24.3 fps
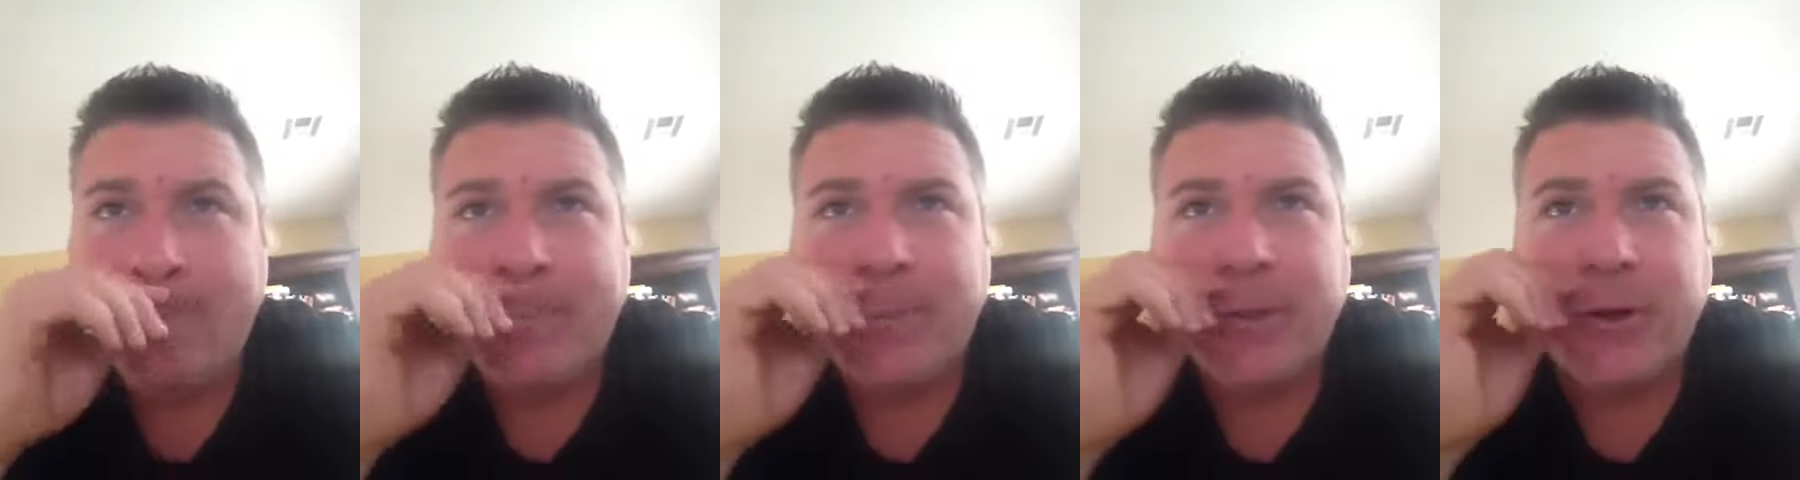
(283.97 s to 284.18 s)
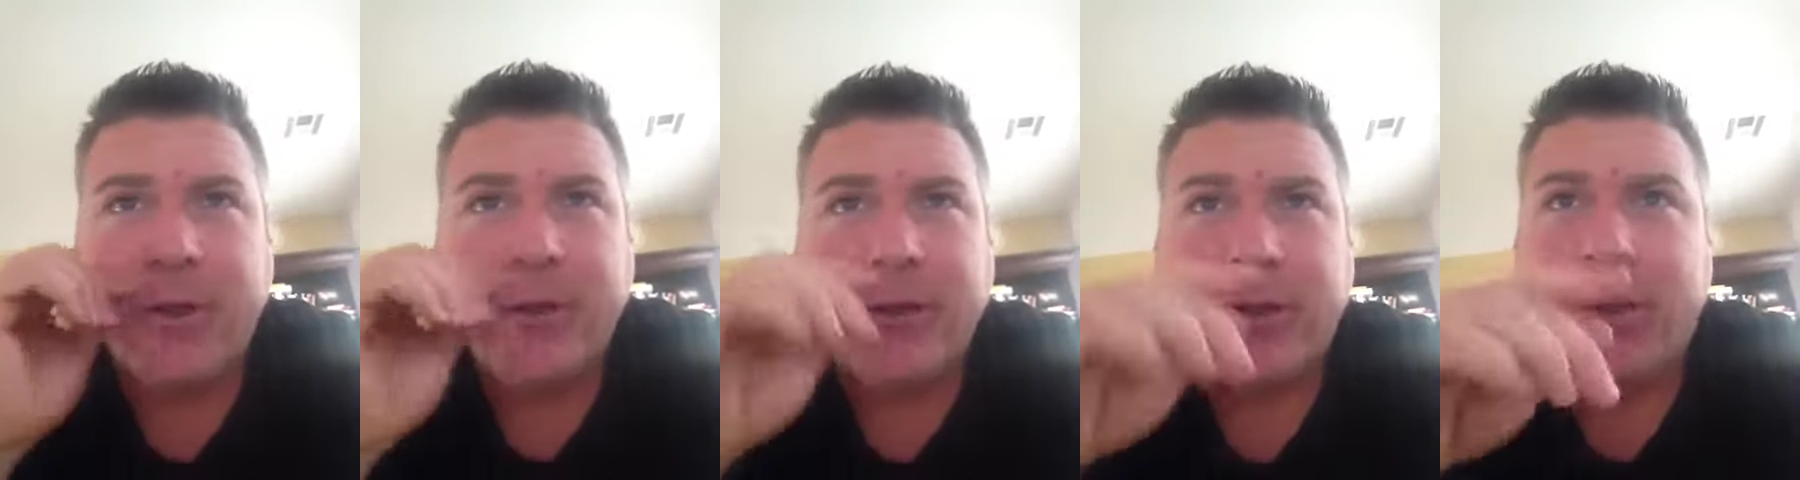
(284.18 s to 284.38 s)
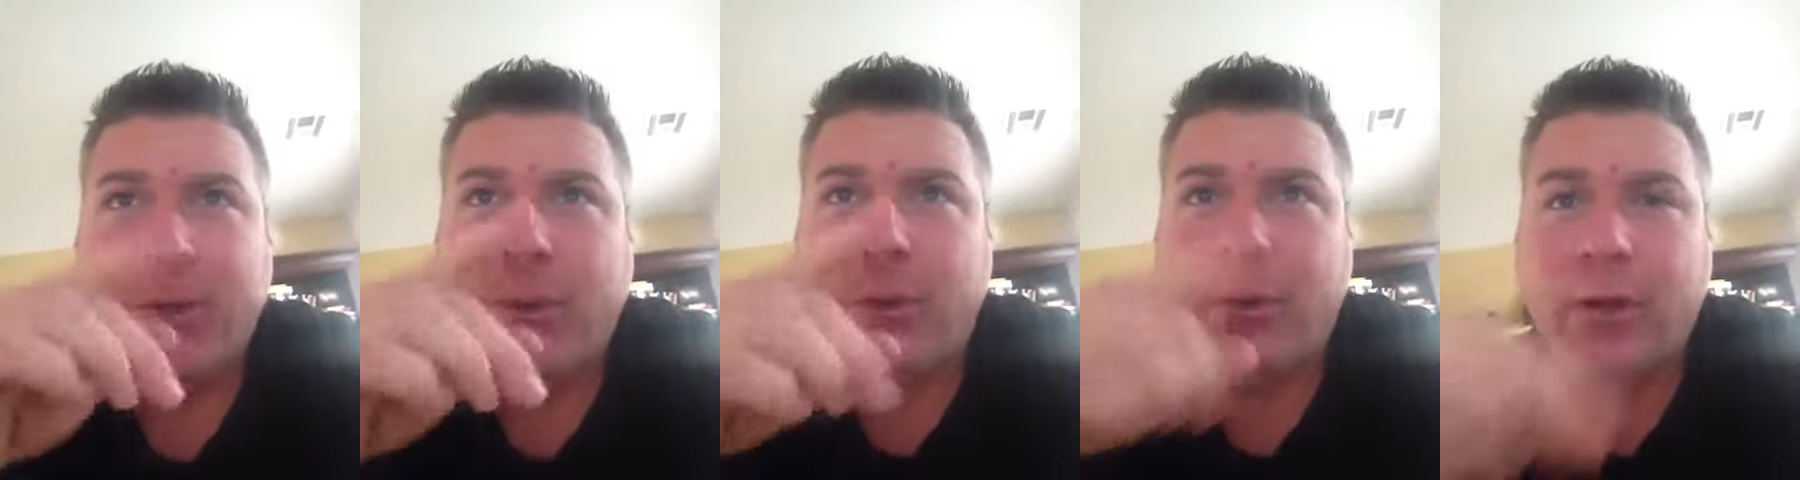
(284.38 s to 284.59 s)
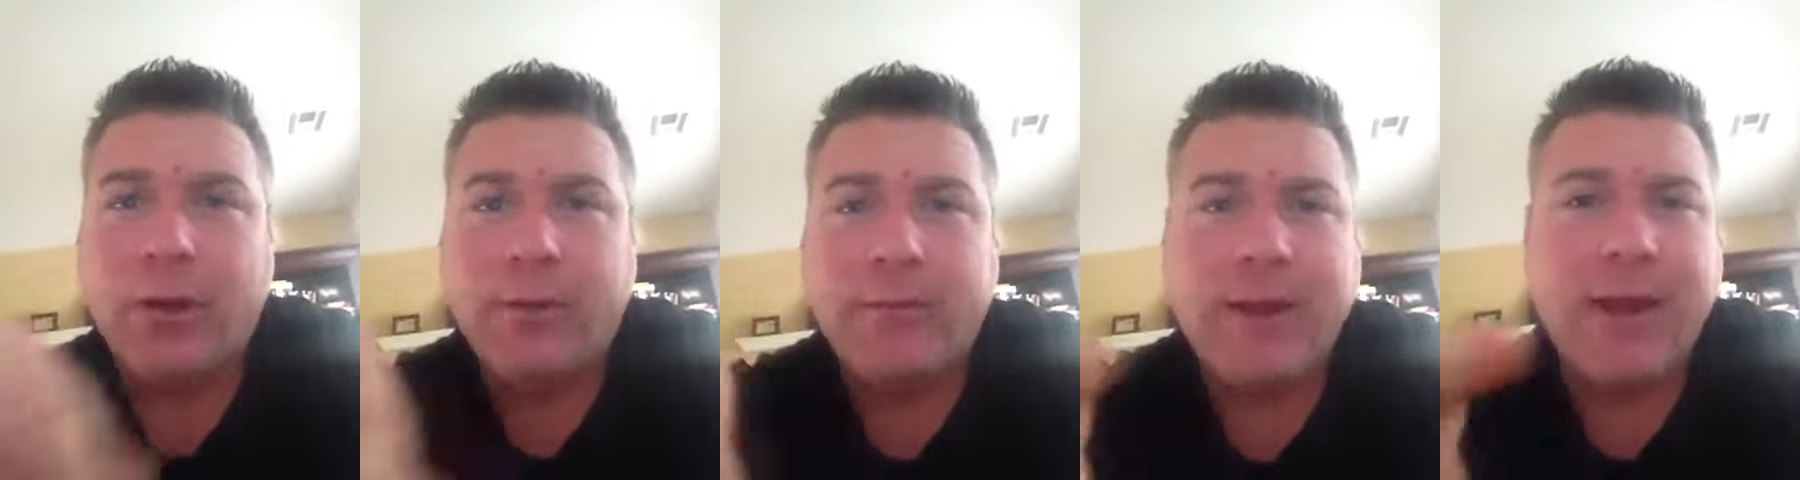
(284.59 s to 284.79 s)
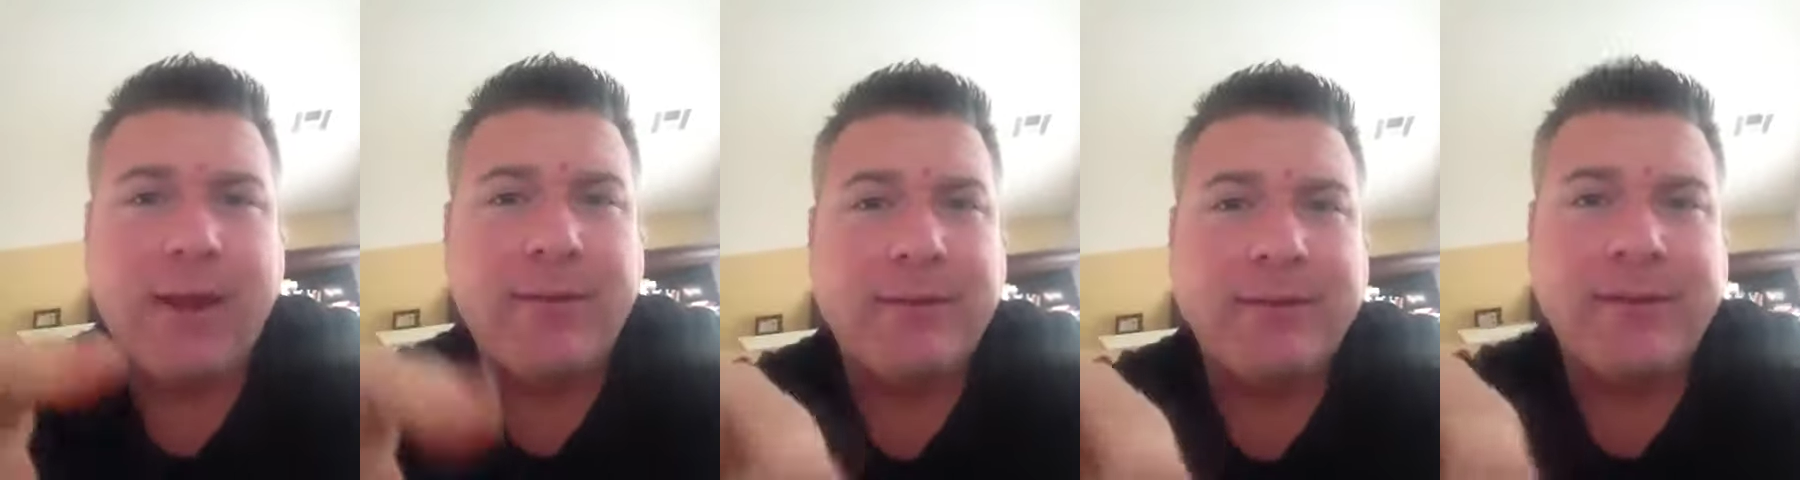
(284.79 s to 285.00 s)
They're on the corner
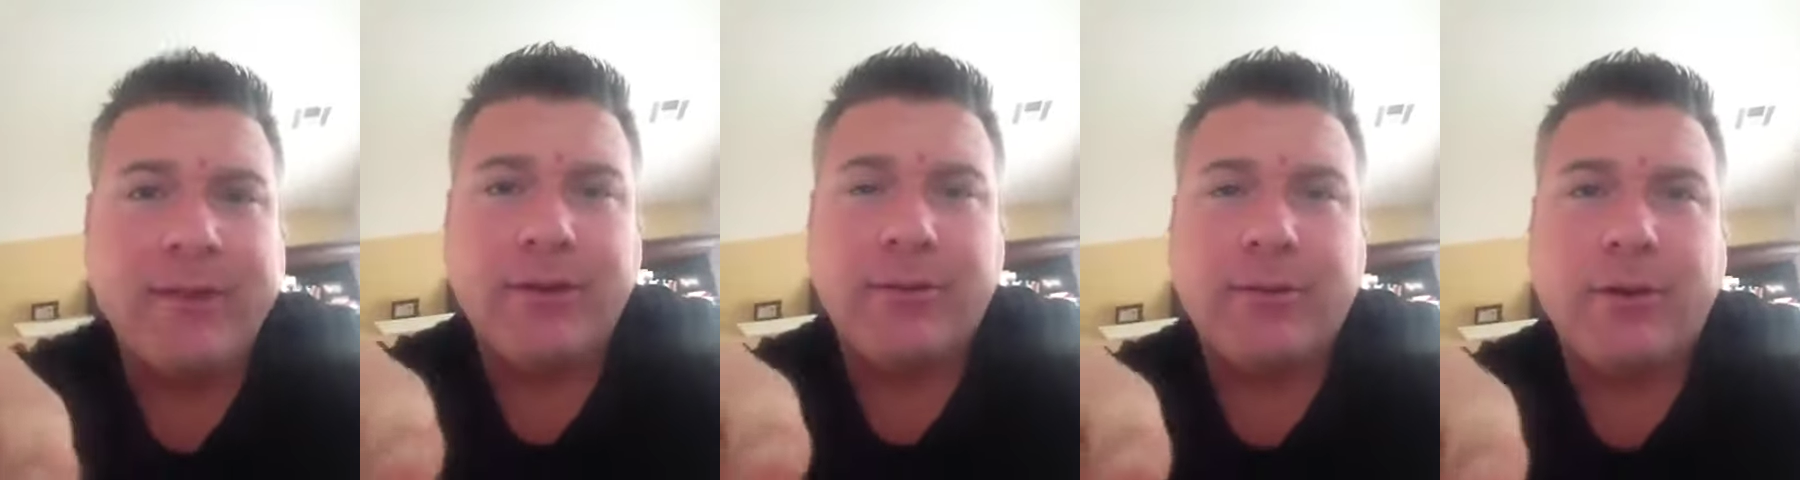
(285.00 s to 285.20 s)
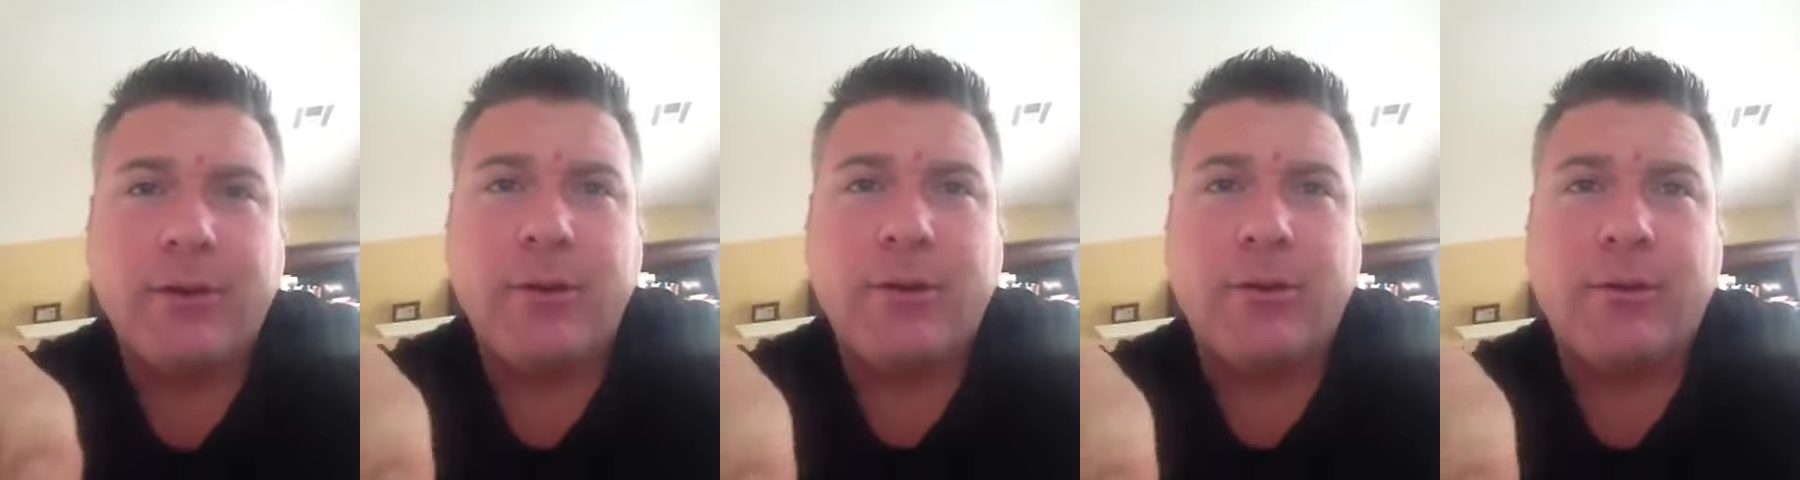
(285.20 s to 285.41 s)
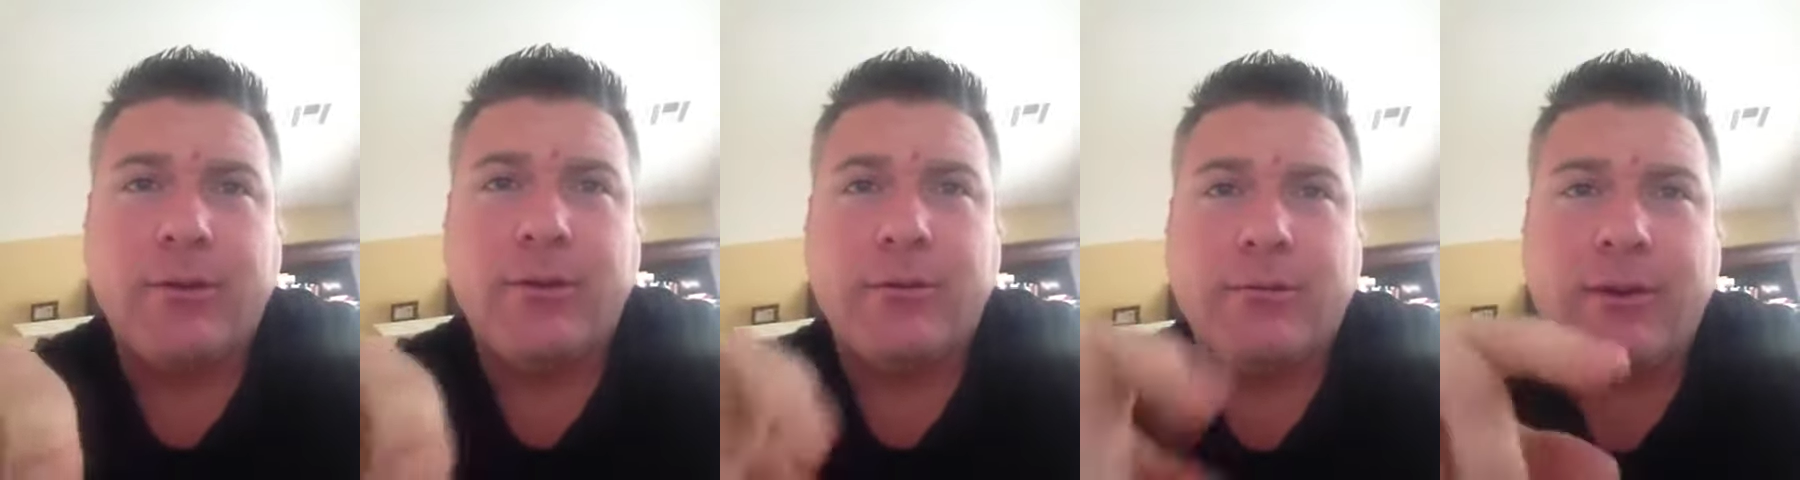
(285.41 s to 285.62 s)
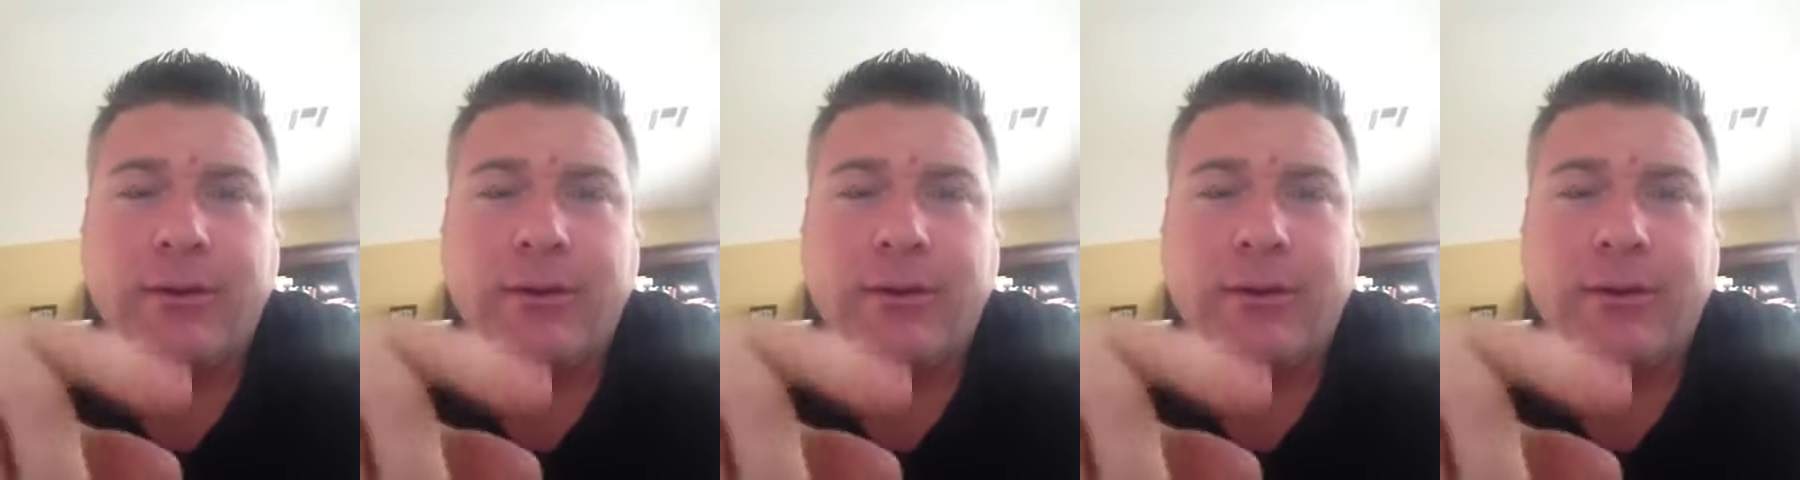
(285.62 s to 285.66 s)
of Navesink Road,